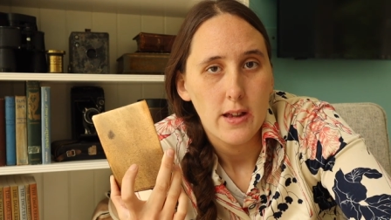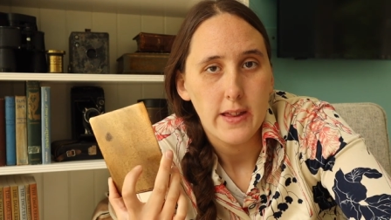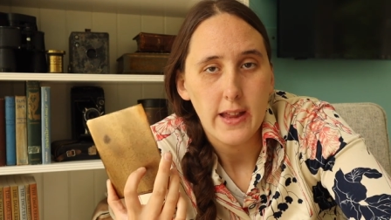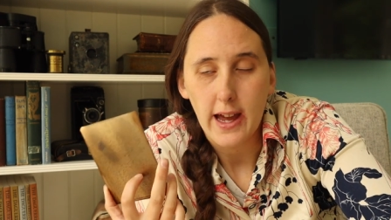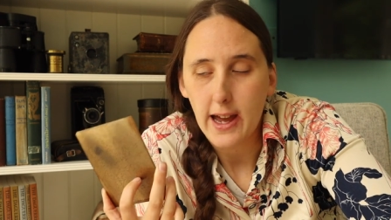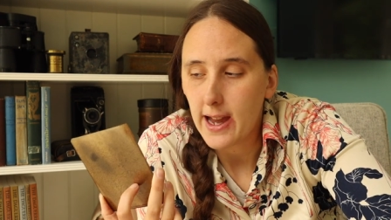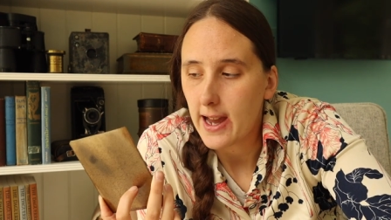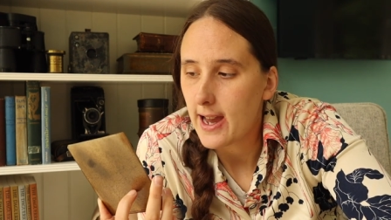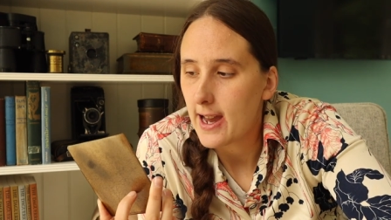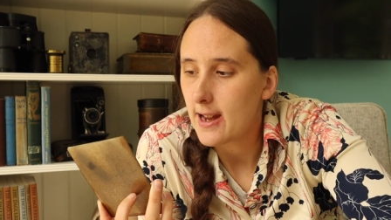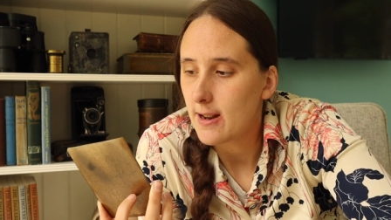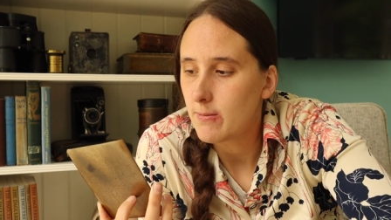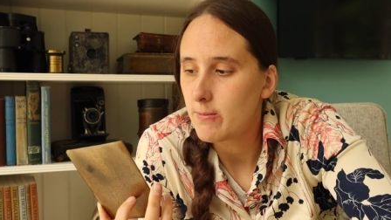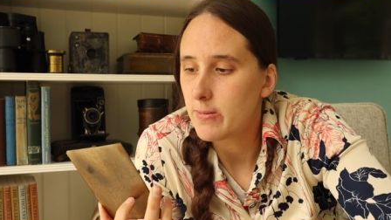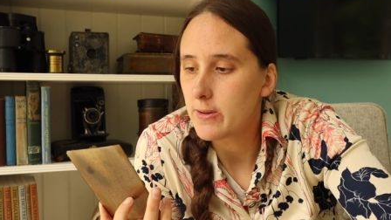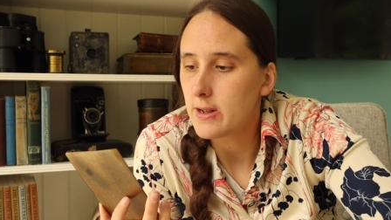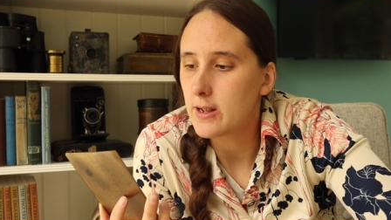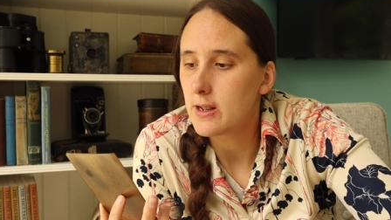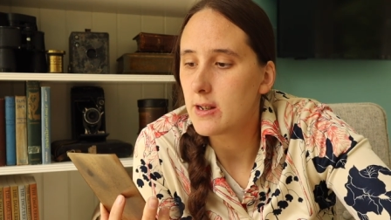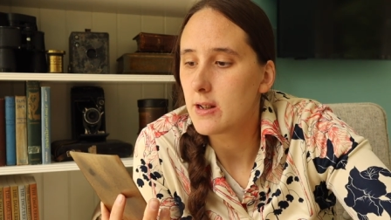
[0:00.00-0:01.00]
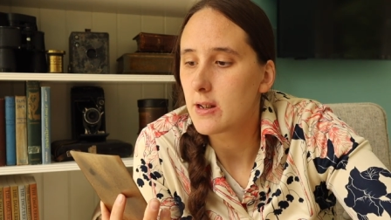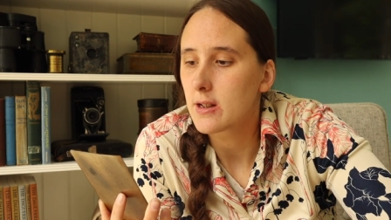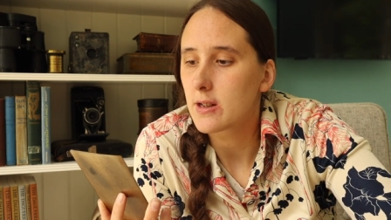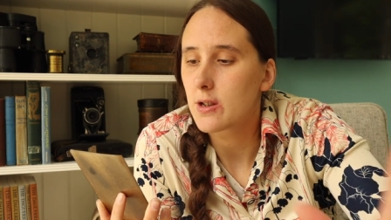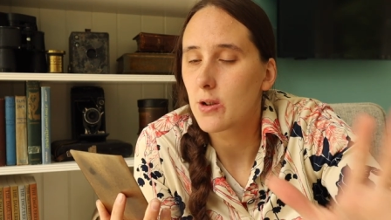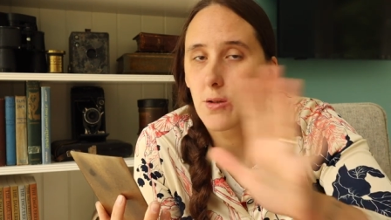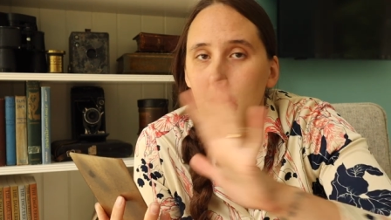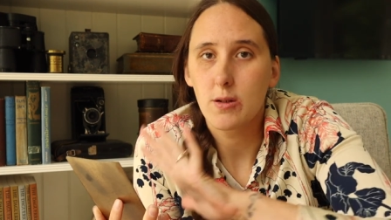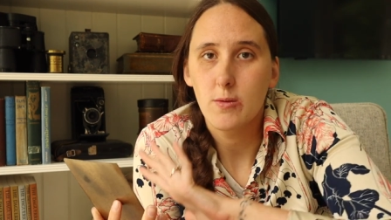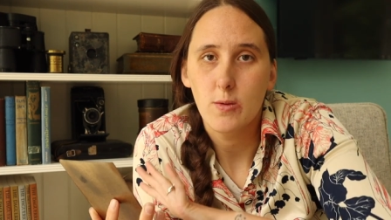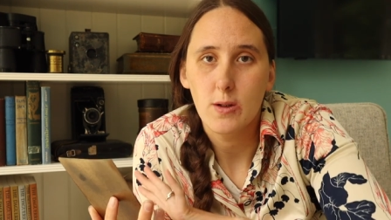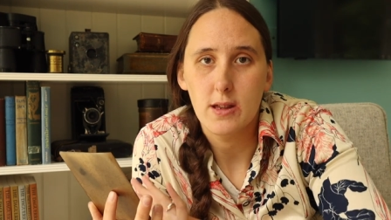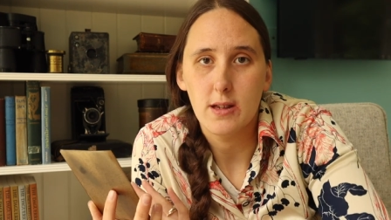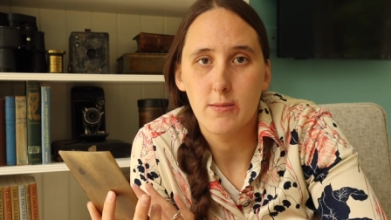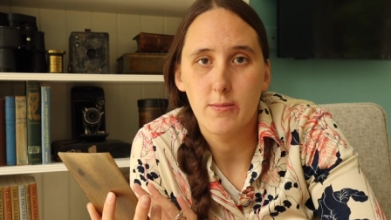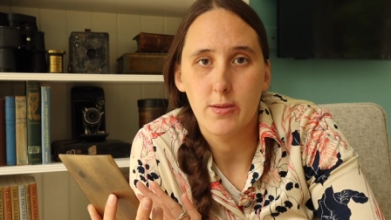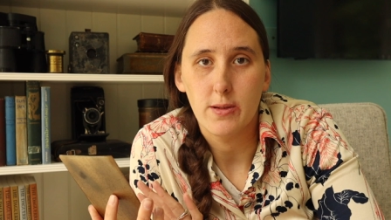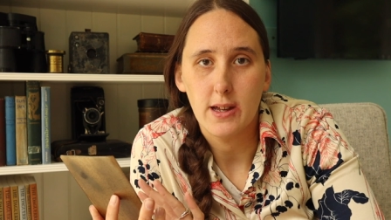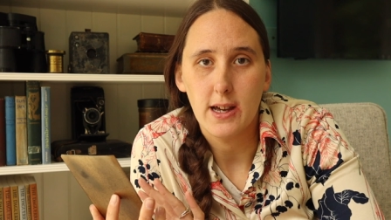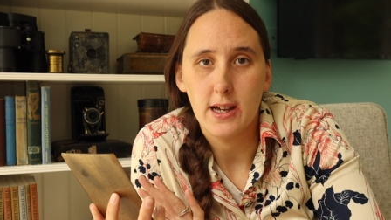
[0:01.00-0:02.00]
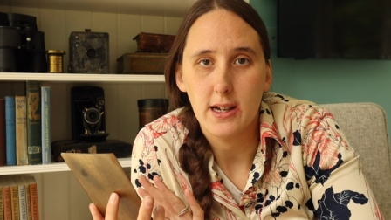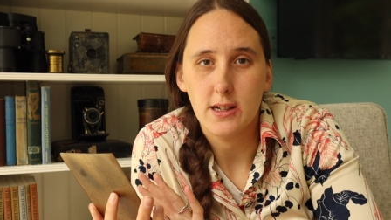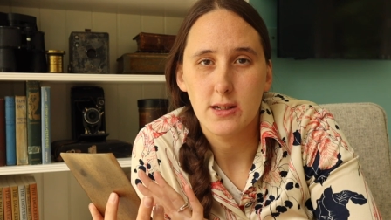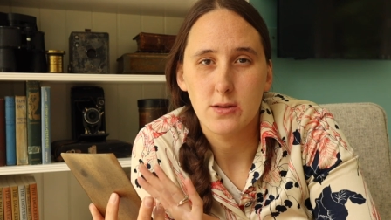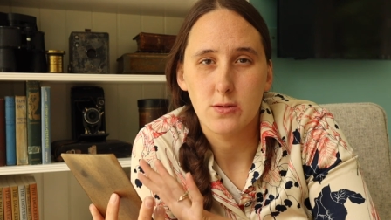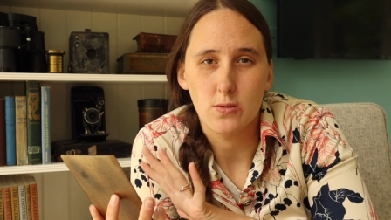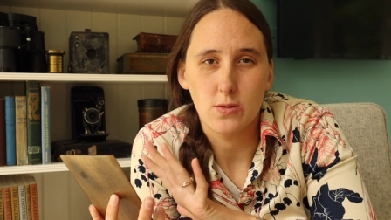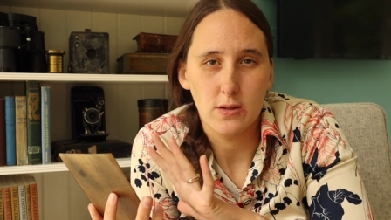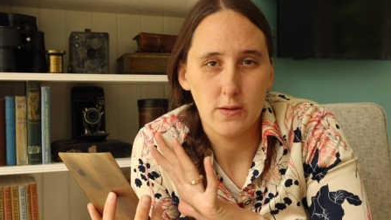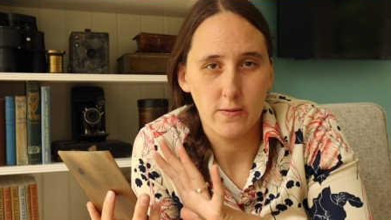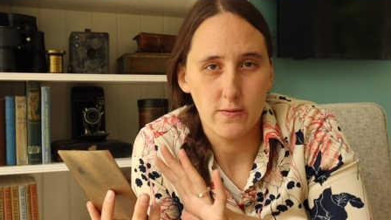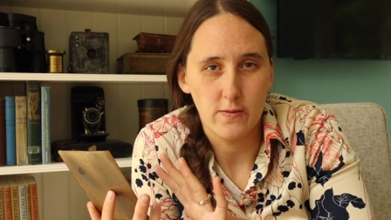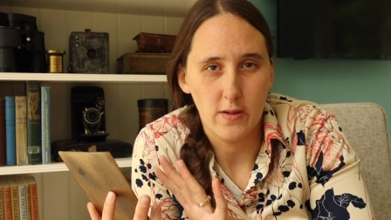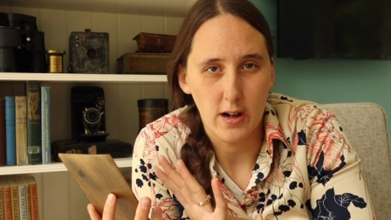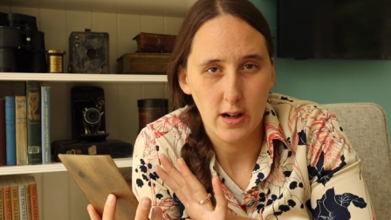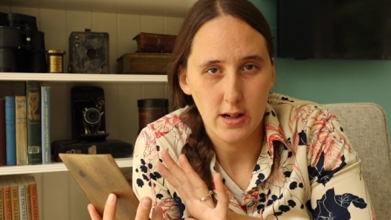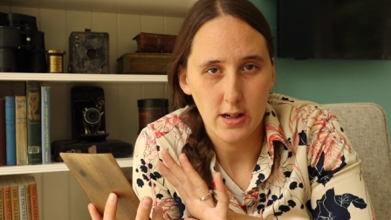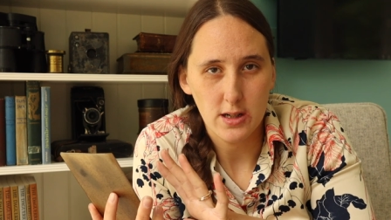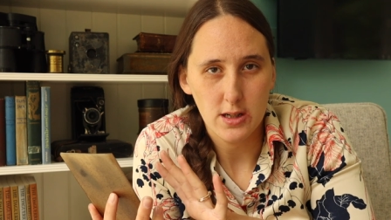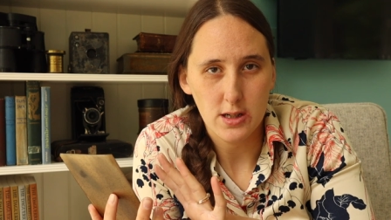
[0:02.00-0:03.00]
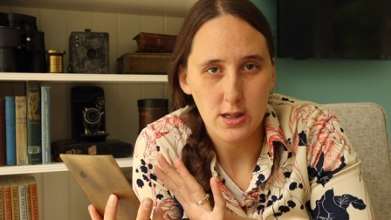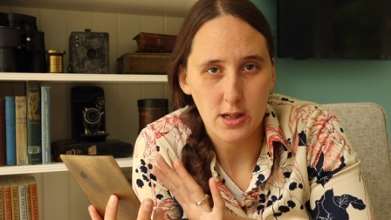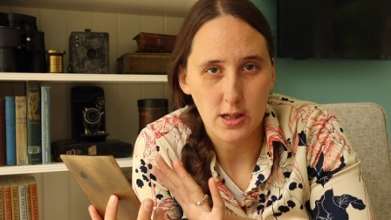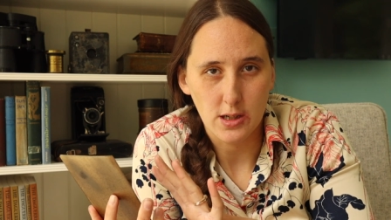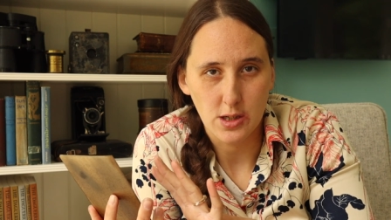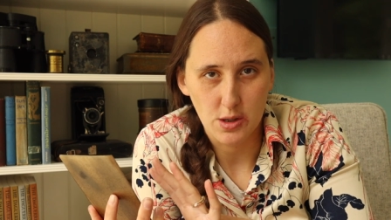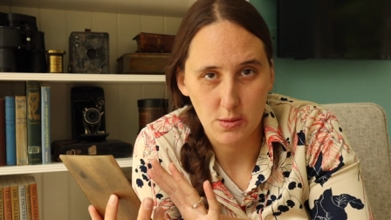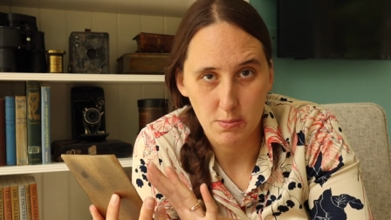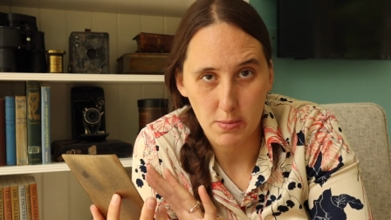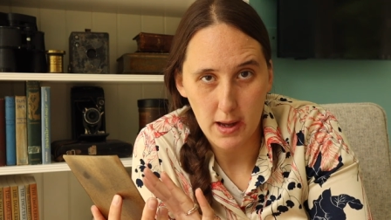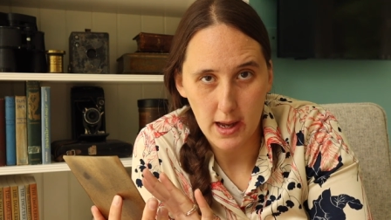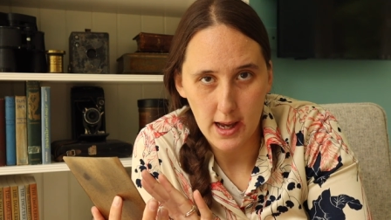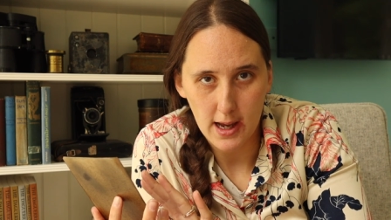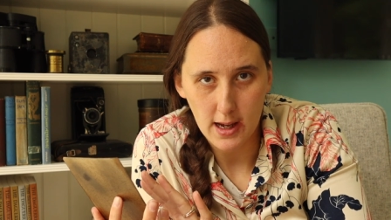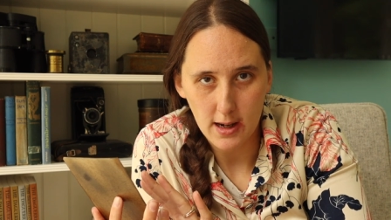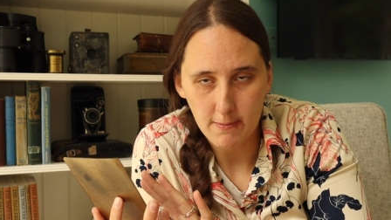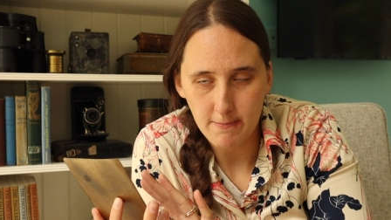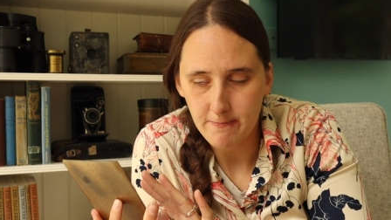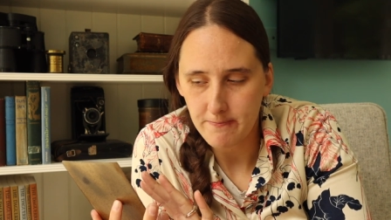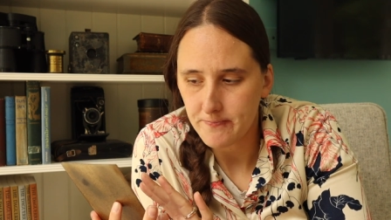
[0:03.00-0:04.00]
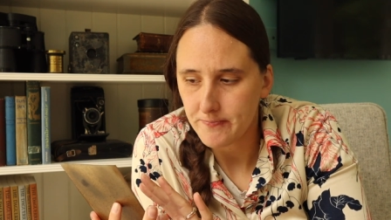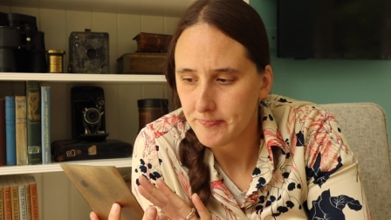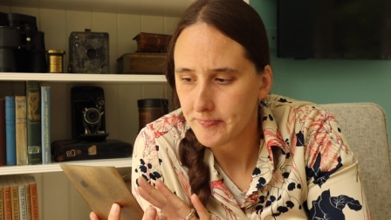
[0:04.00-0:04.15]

that had been coated with a black sort of varnish called Japan